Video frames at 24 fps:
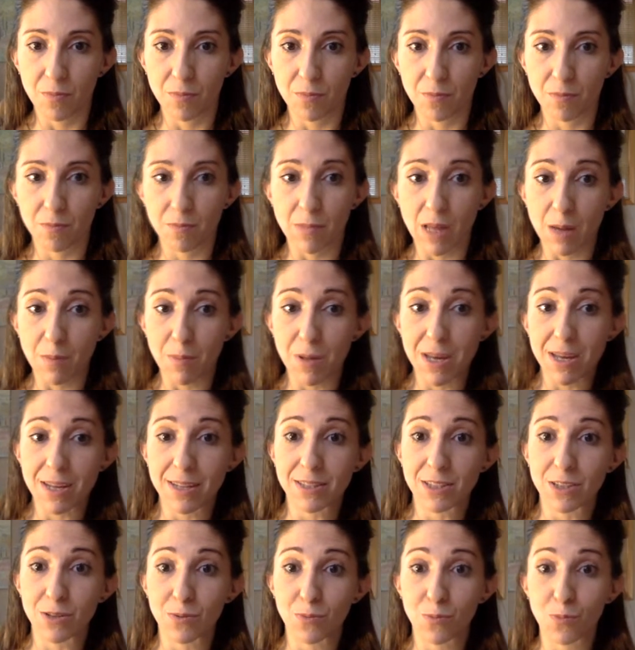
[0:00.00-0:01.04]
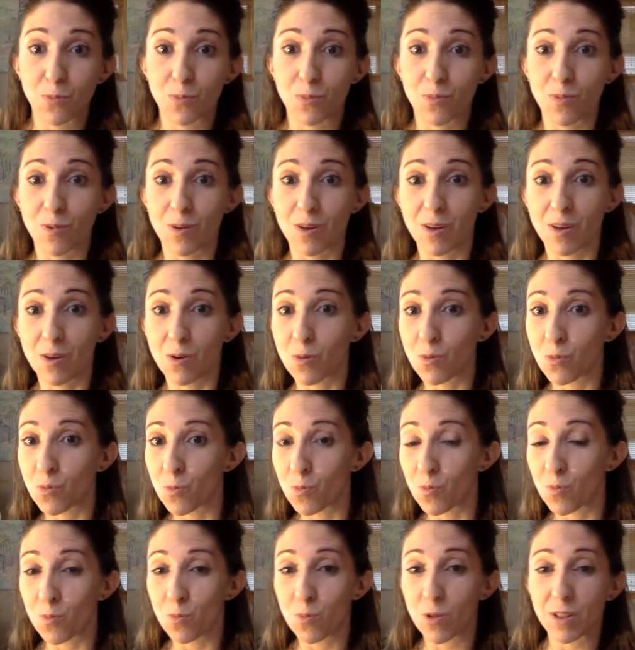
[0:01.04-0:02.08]
maybe it's
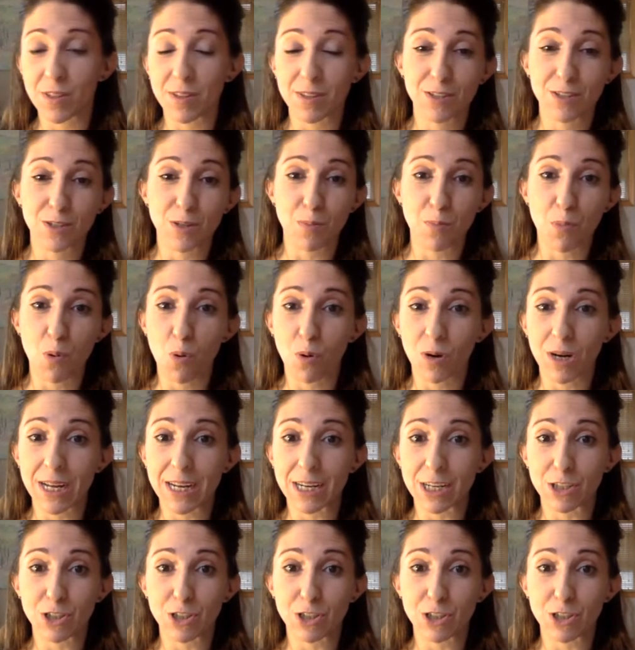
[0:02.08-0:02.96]
with supporting a